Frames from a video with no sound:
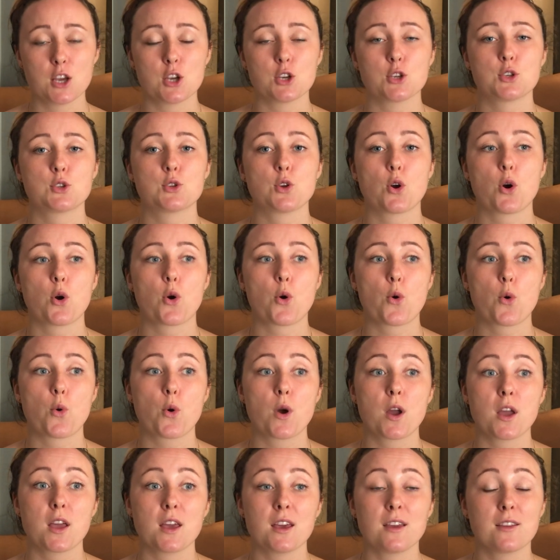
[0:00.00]
So
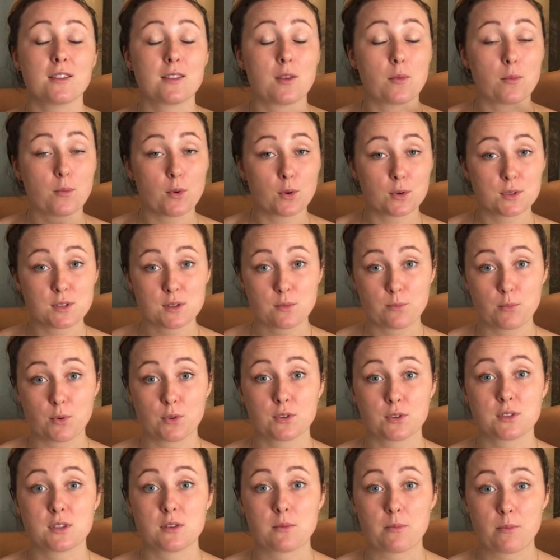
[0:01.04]
the most
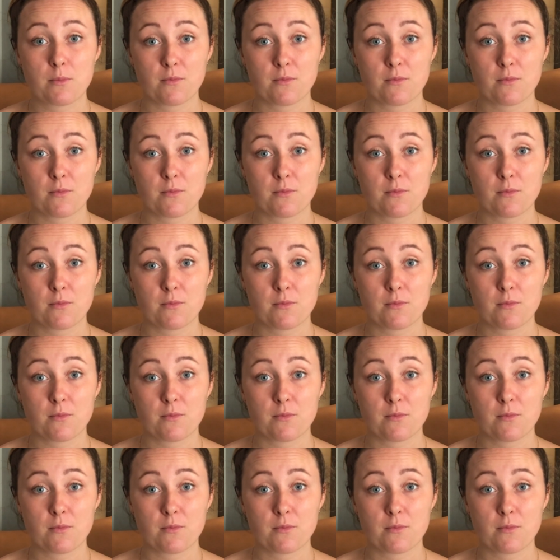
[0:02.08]
important